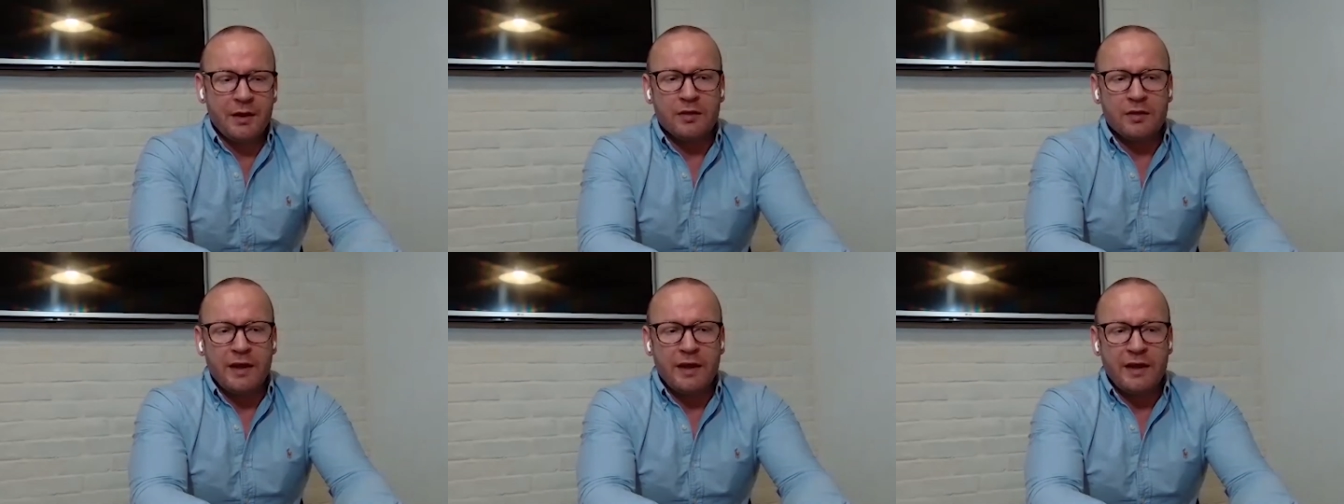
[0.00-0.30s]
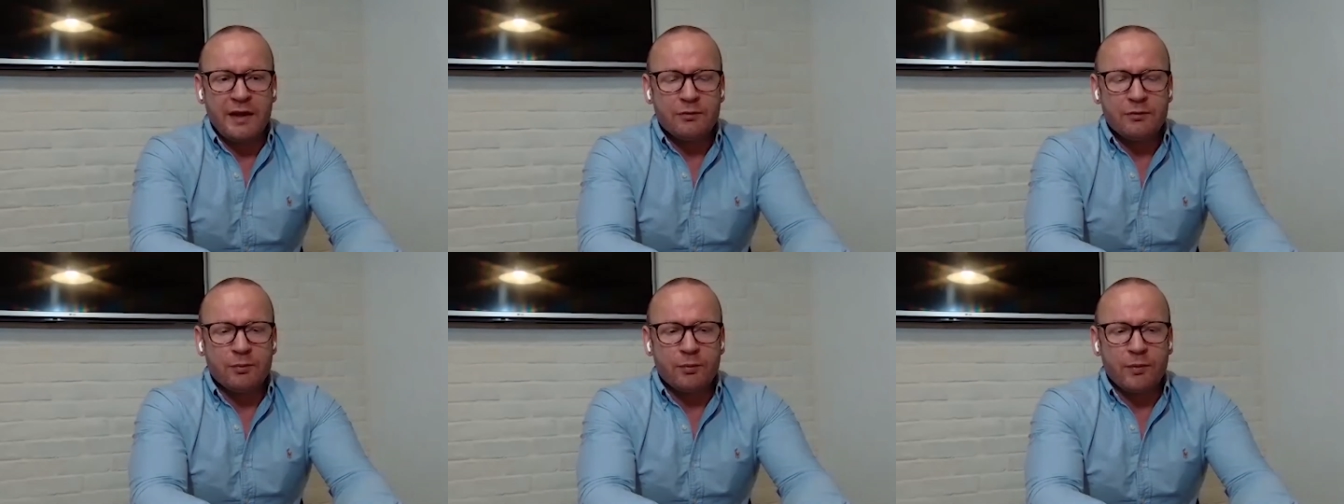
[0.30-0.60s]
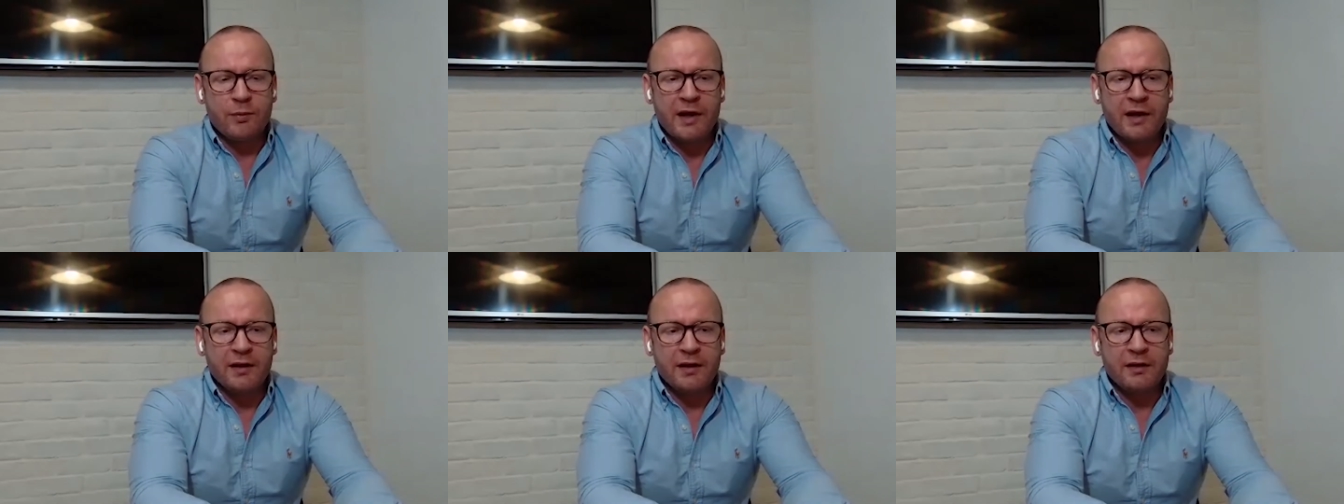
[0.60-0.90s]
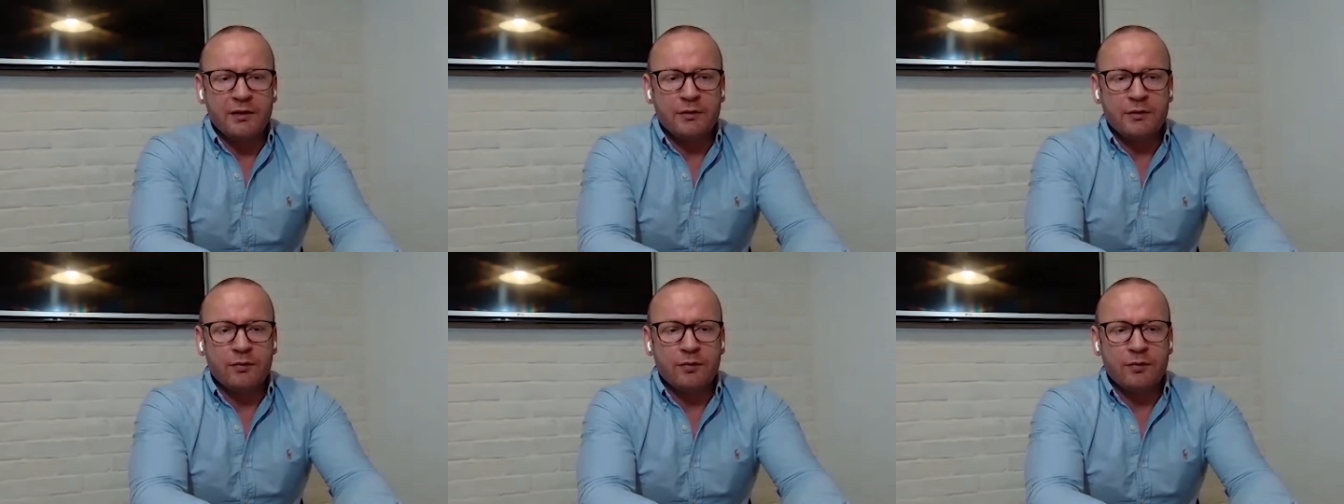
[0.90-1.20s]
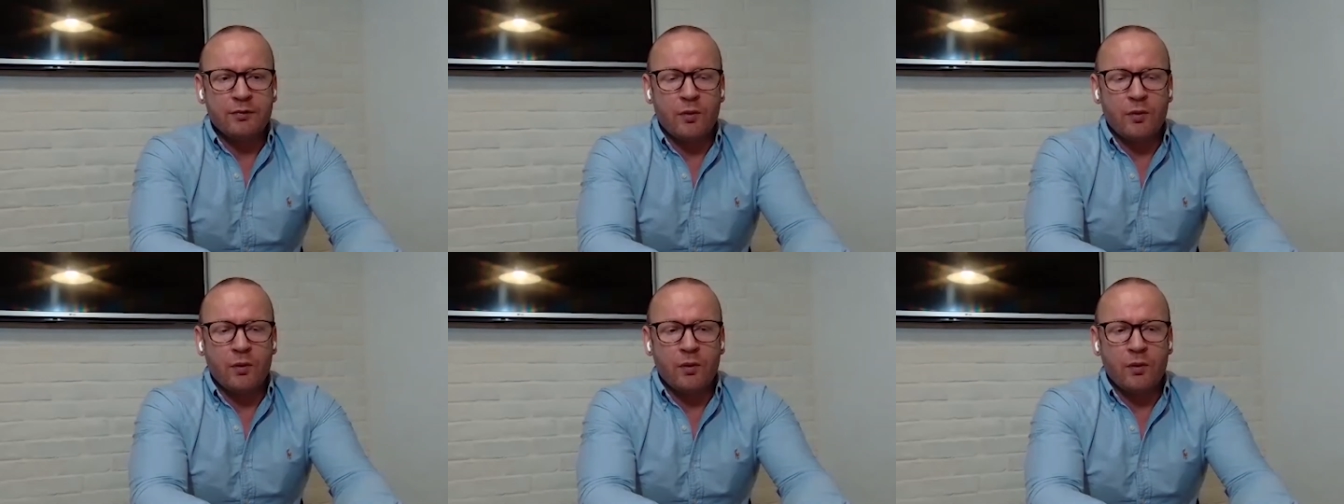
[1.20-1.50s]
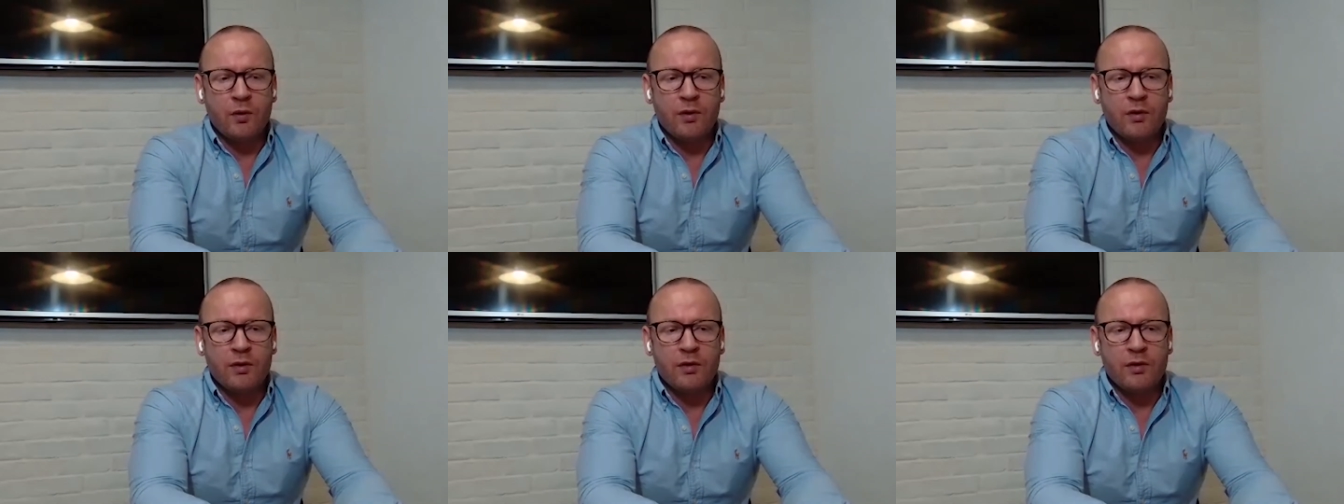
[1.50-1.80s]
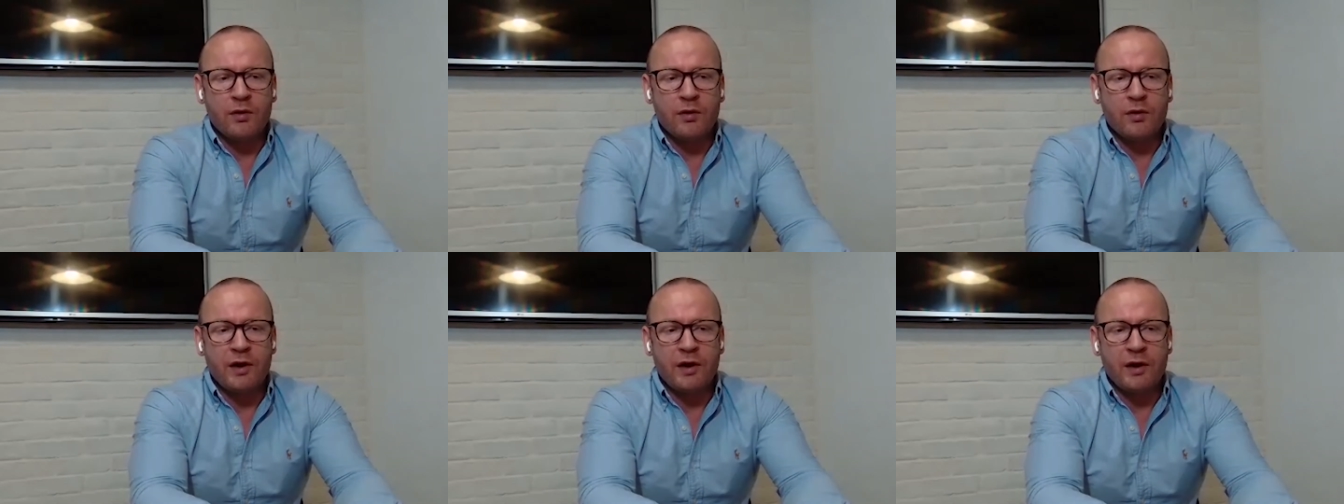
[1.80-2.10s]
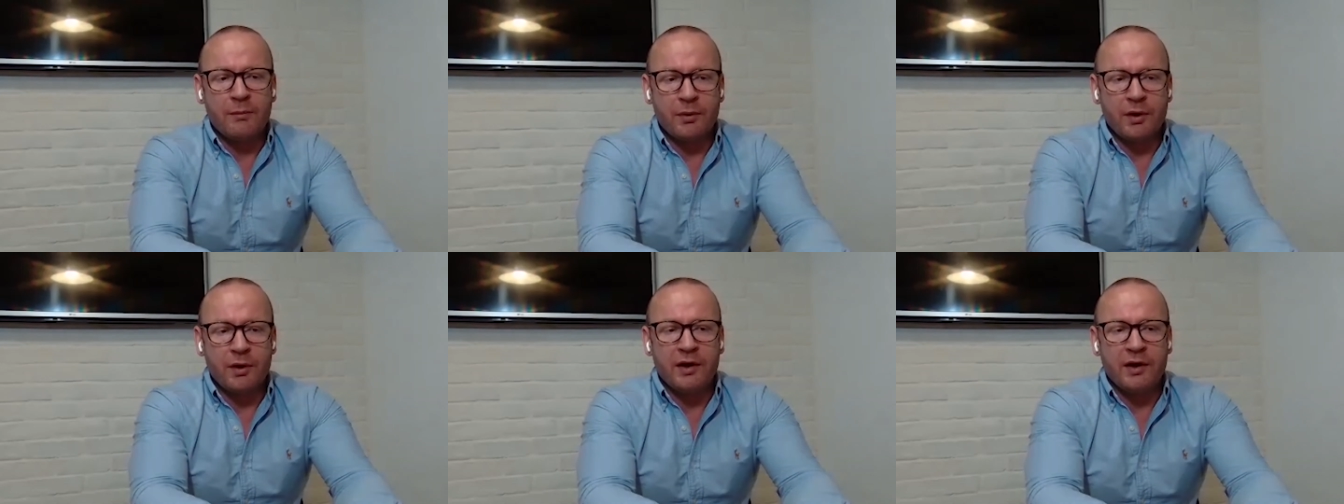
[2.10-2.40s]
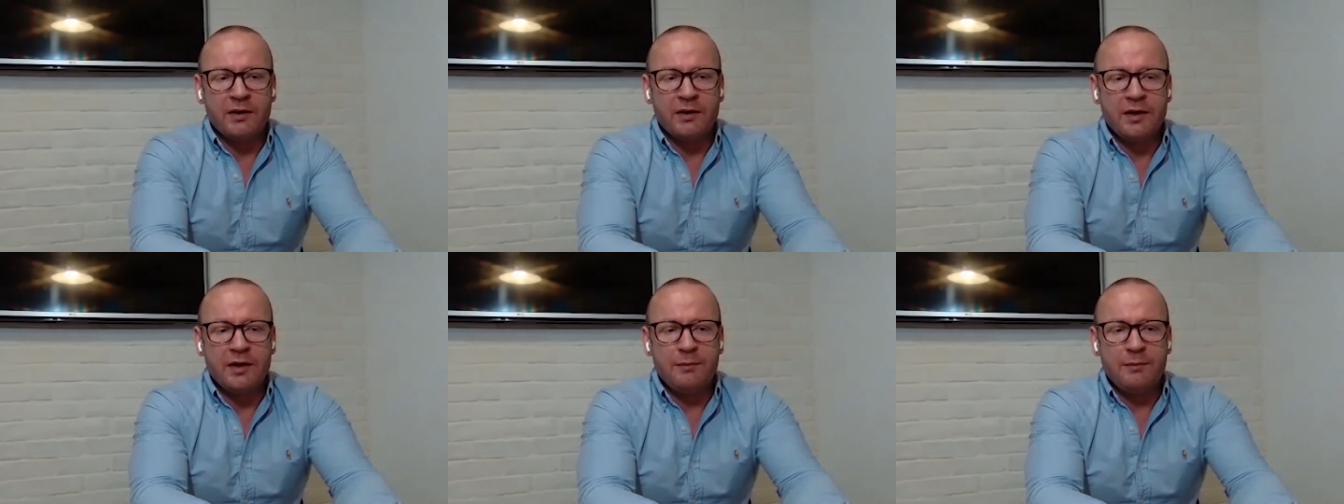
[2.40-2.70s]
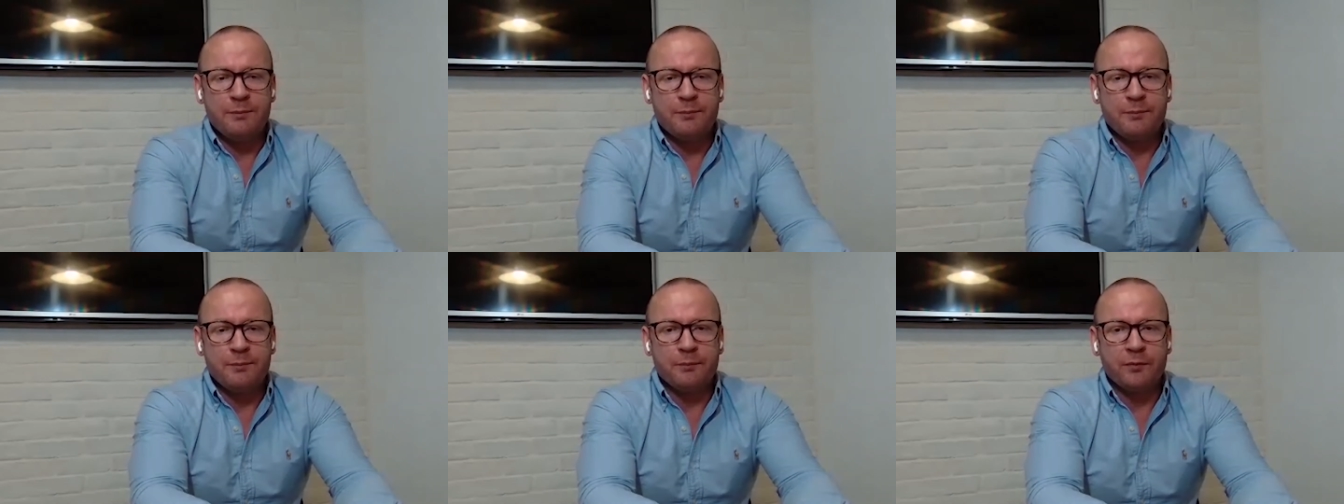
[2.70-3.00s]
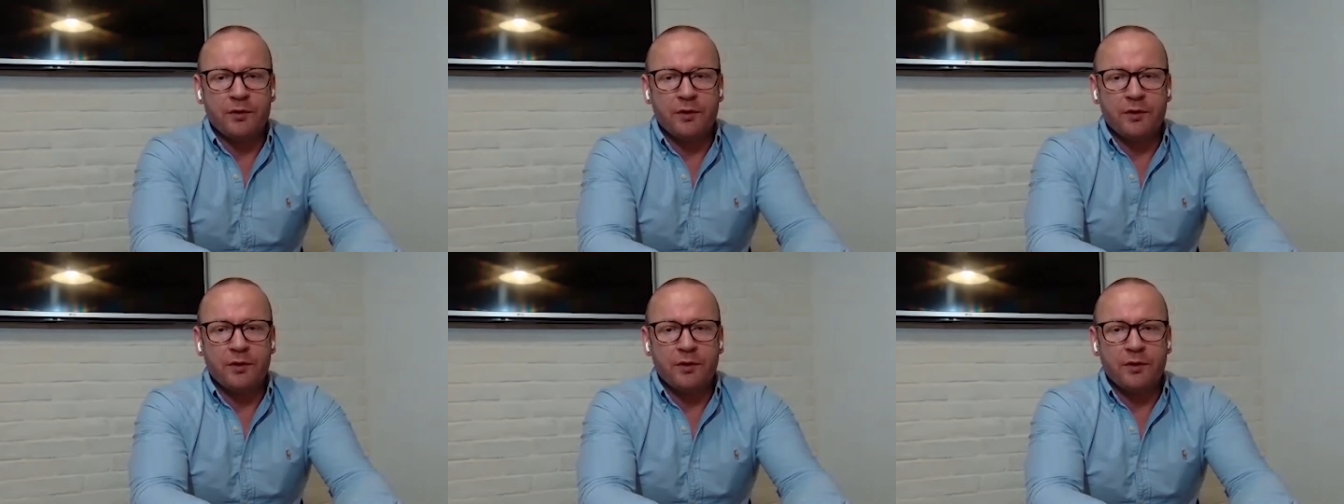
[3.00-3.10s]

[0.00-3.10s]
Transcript: they could rank for their brand name.